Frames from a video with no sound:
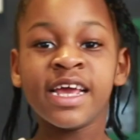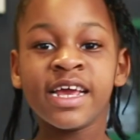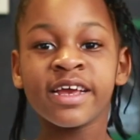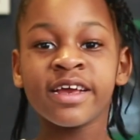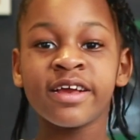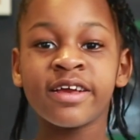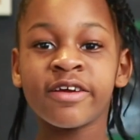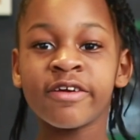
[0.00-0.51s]

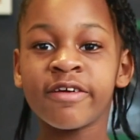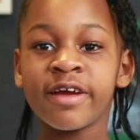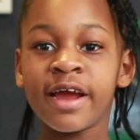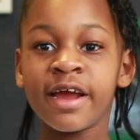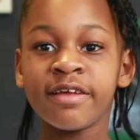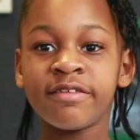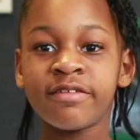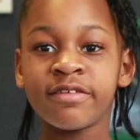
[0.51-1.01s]
In
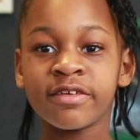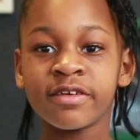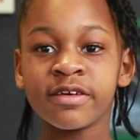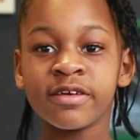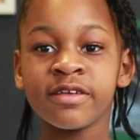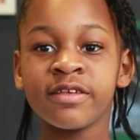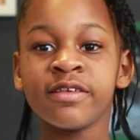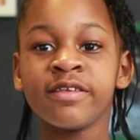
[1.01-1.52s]

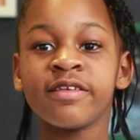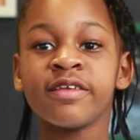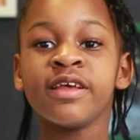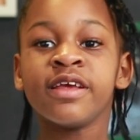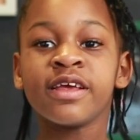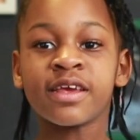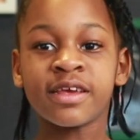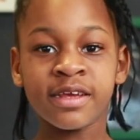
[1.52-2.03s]
Galatians,
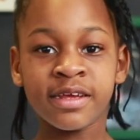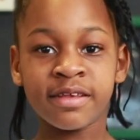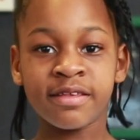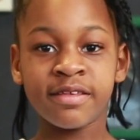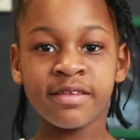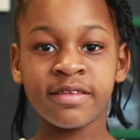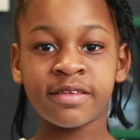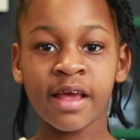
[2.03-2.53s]
he
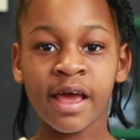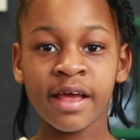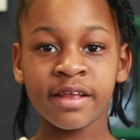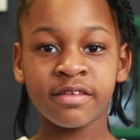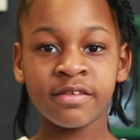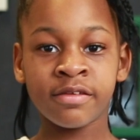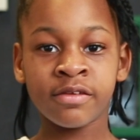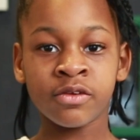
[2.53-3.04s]

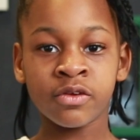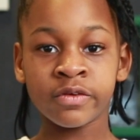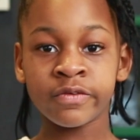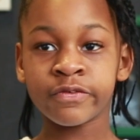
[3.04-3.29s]
sets you